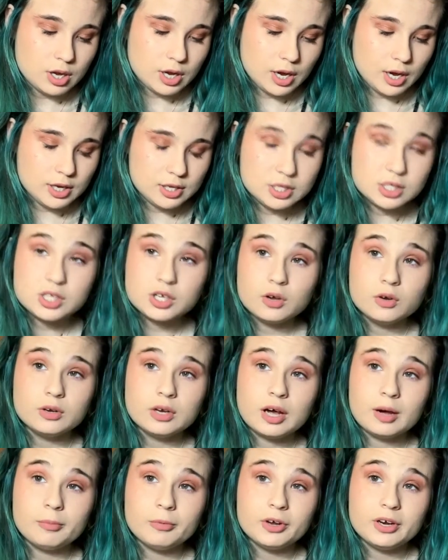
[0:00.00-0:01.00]
And so
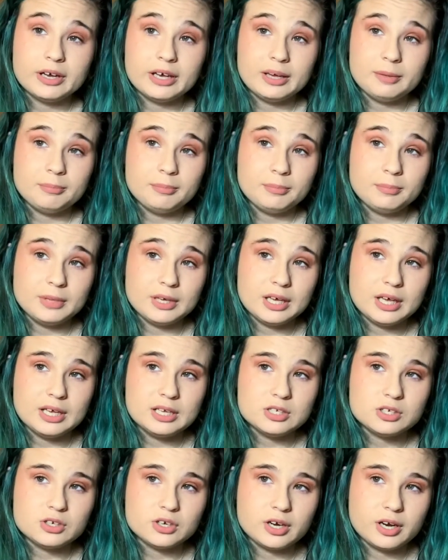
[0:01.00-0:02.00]
now I'm going to be
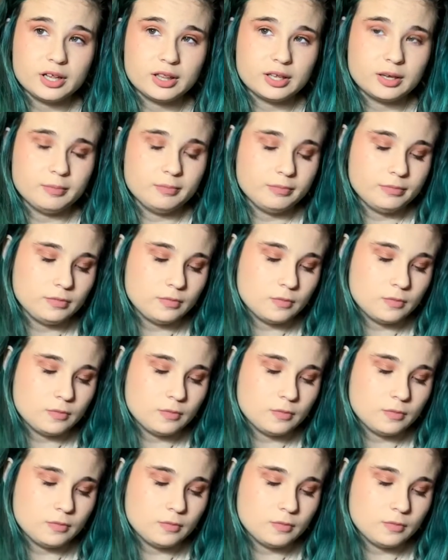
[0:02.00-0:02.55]
answering them.